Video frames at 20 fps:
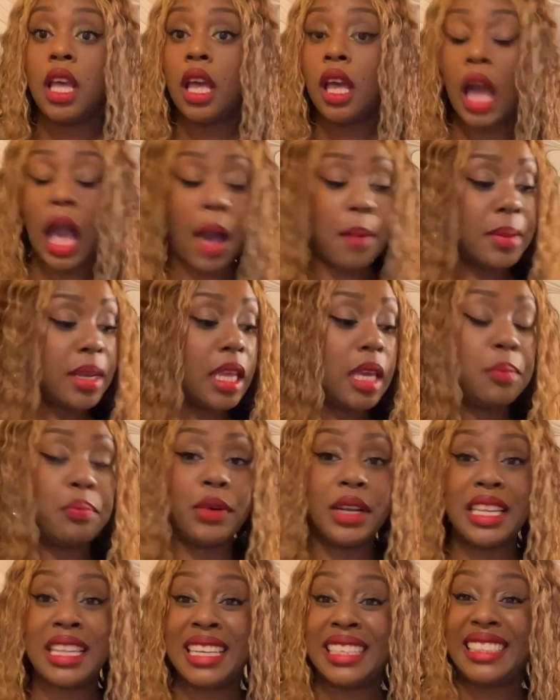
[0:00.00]
I'm gonna need
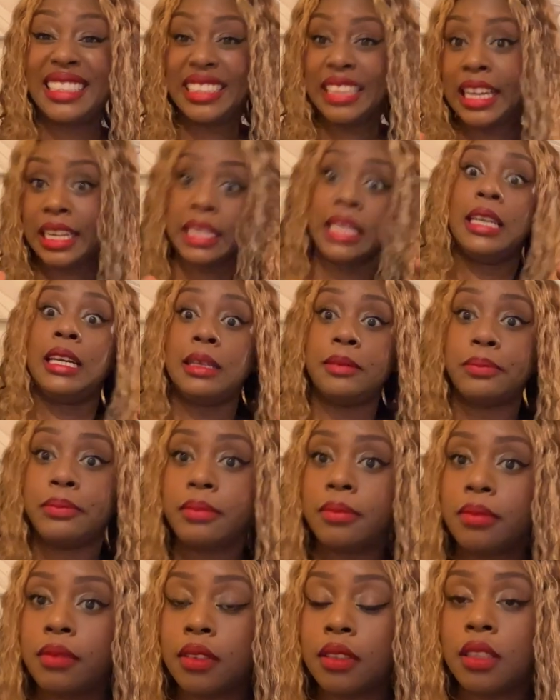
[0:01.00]
Brittany to stand
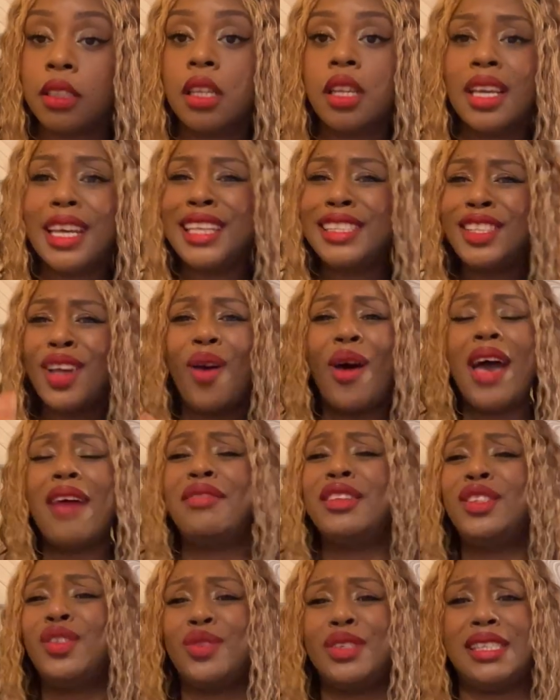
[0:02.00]
up and don't
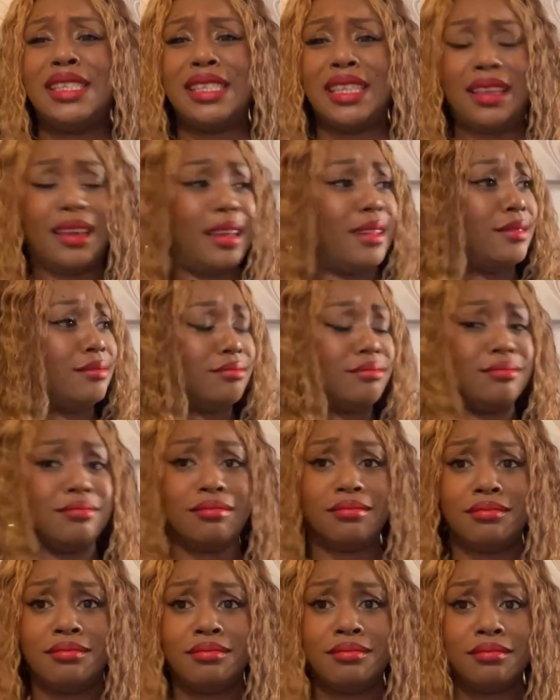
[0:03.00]
ever do this again.
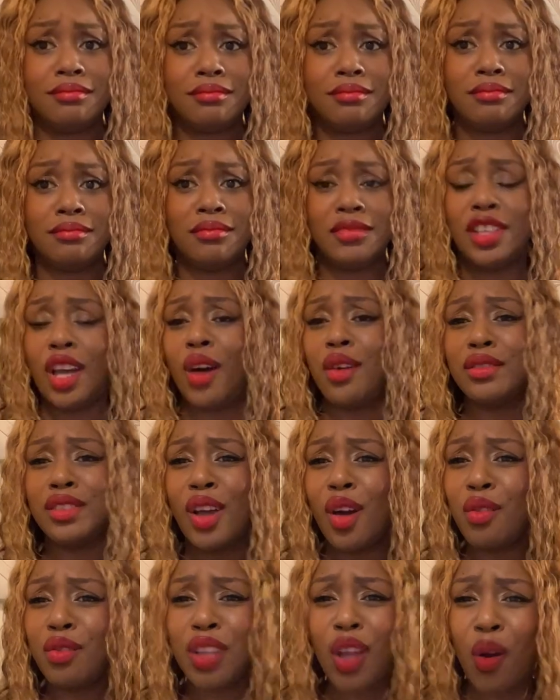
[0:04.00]

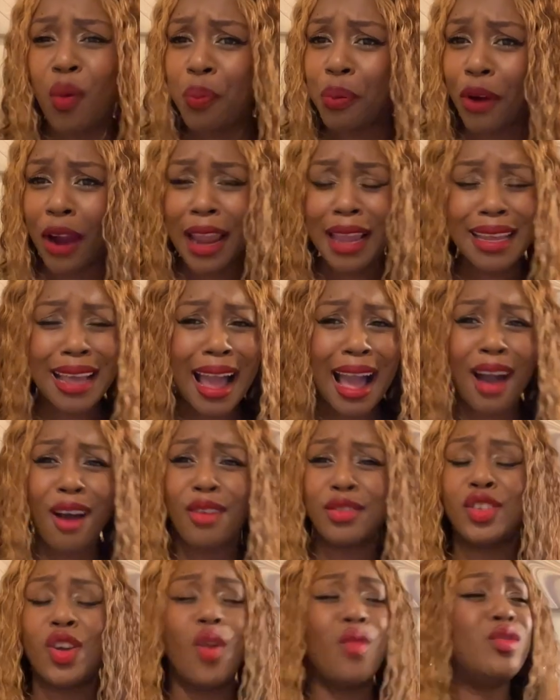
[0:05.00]
Don't prank
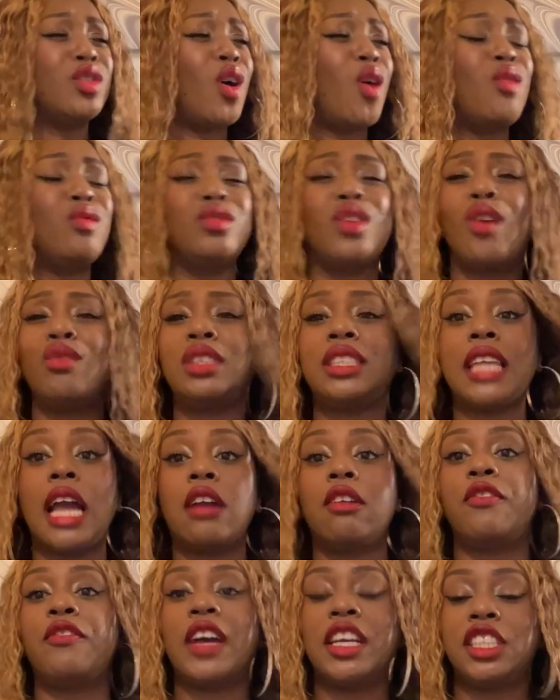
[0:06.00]
out. Don't
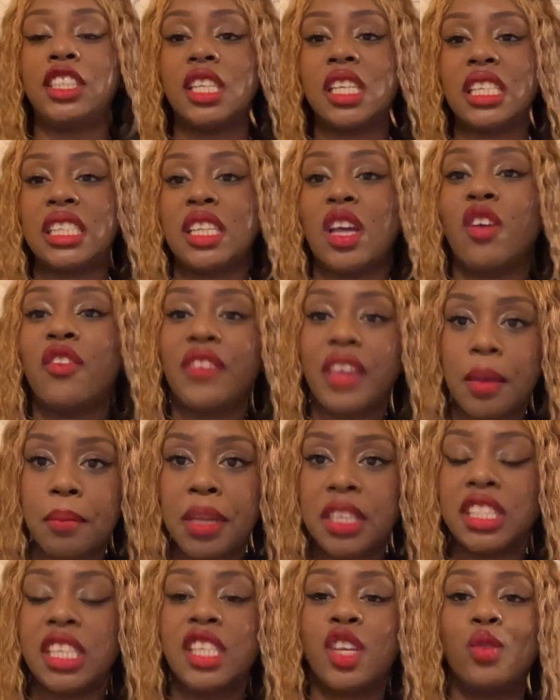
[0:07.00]
sacrifice your
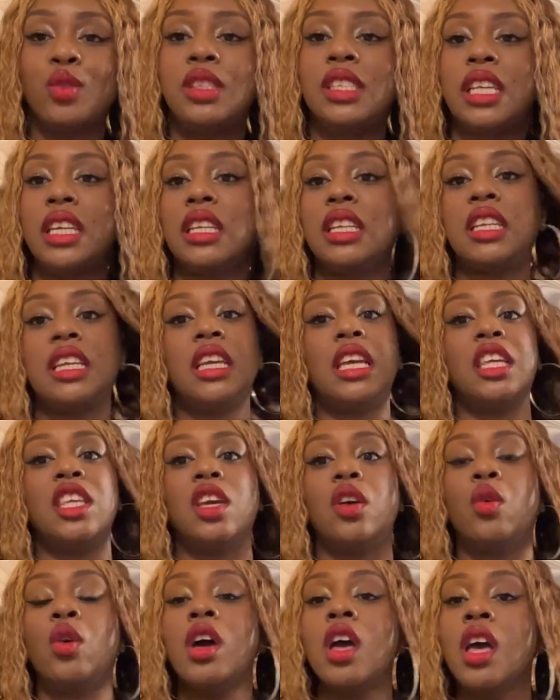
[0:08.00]
self-image and your dignity and
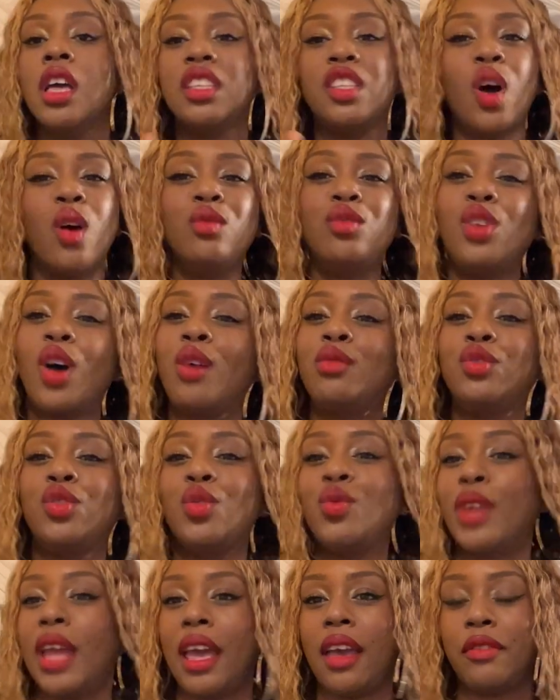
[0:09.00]
your don't
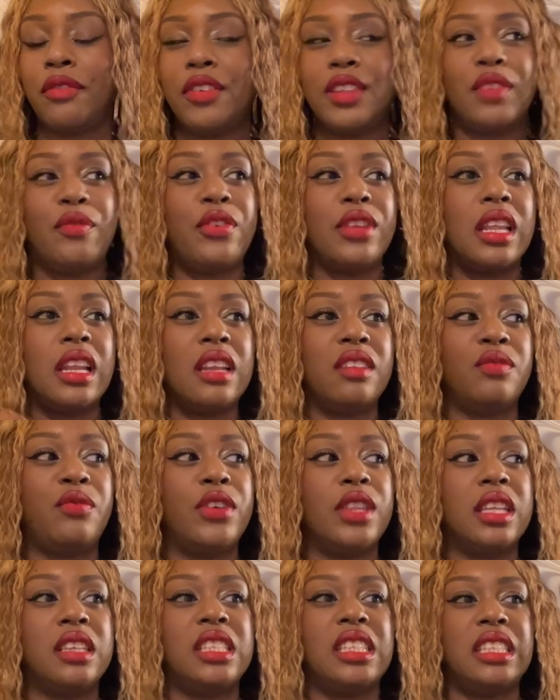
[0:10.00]
do that for
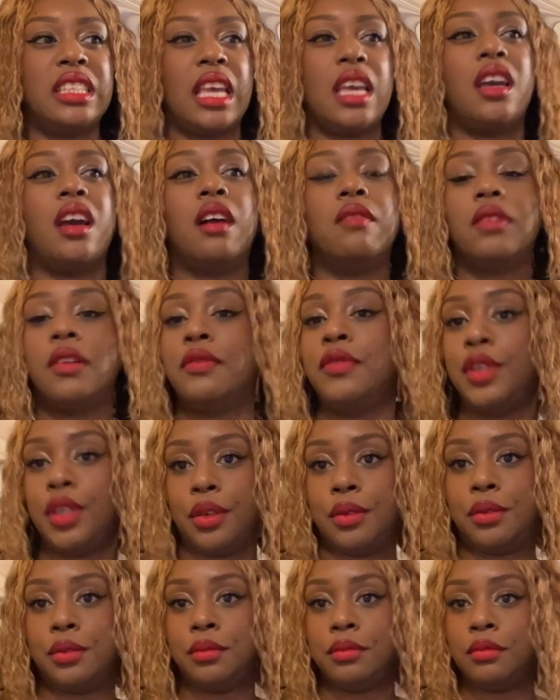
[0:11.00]
the sake of a
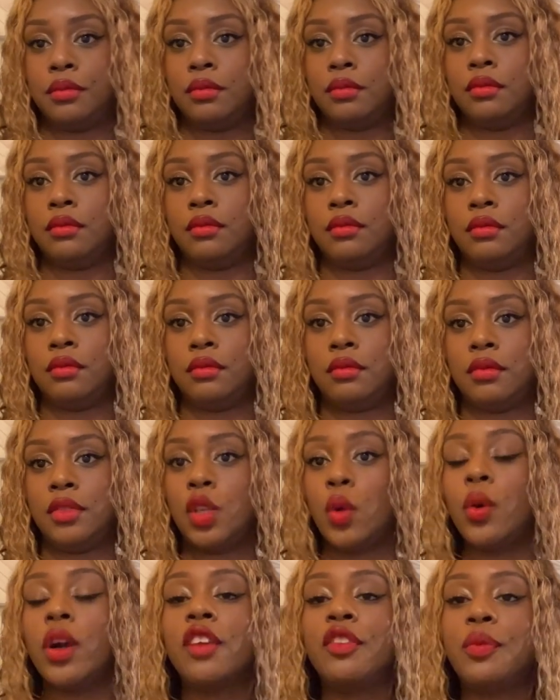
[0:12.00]
view.
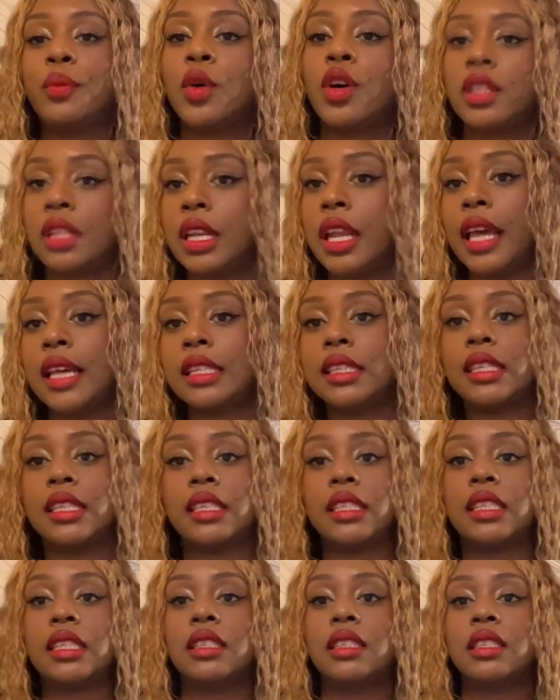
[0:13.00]
You're worth more than that,
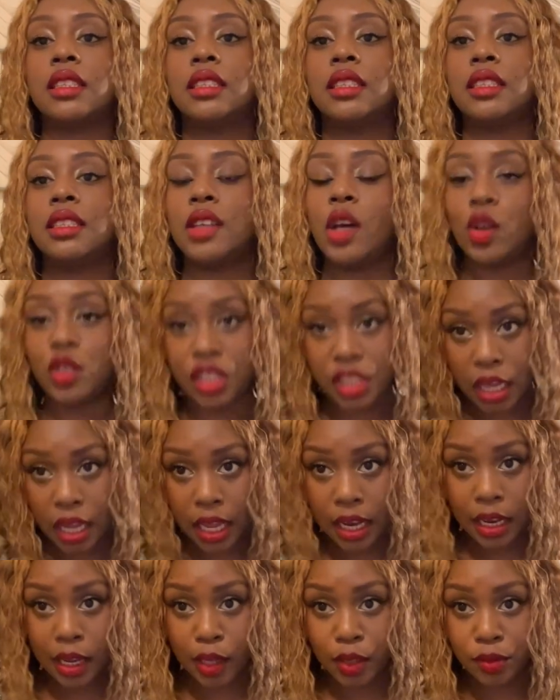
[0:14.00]
sis. Hold your
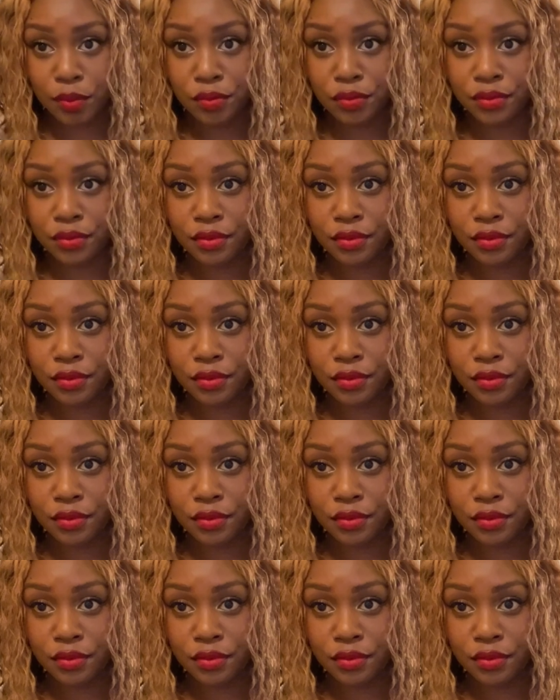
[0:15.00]
head up.